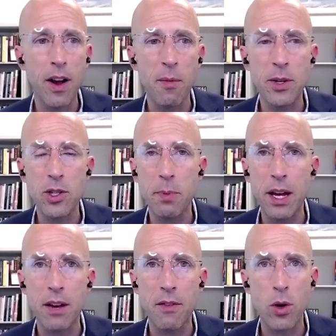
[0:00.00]
government should
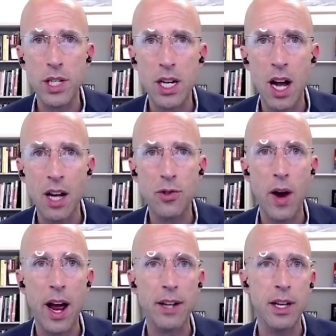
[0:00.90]
be enforcing
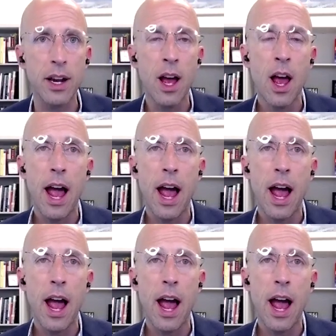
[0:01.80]
contracts and